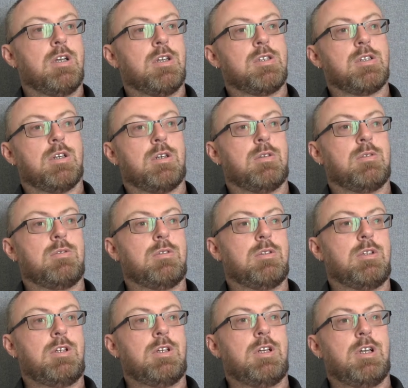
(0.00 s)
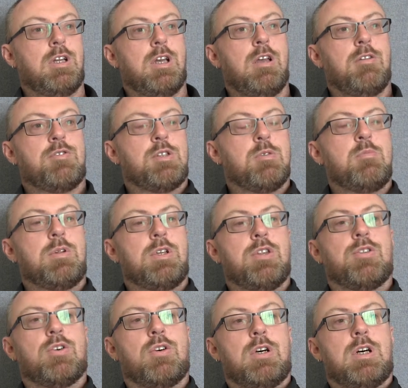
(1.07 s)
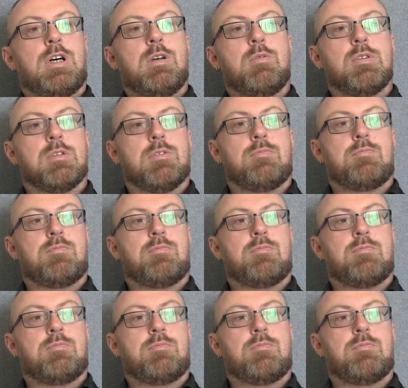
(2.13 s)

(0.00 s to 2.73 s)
So if somebody thought I was a